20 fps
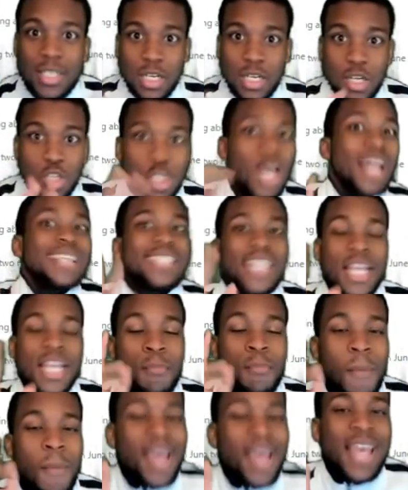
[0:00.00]
Your team
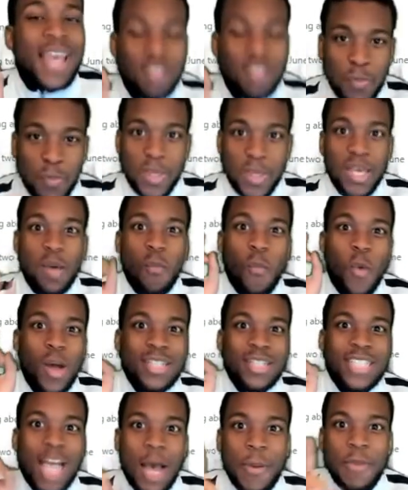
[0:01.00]
might have to play them one
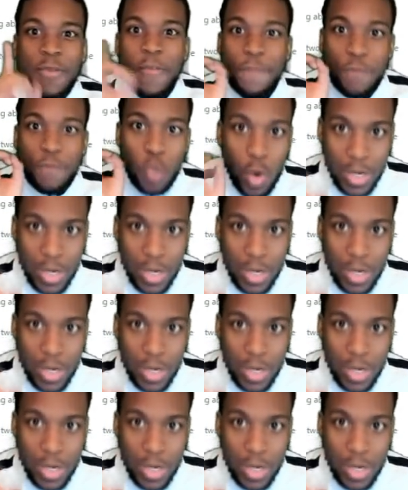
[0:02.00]
time every 4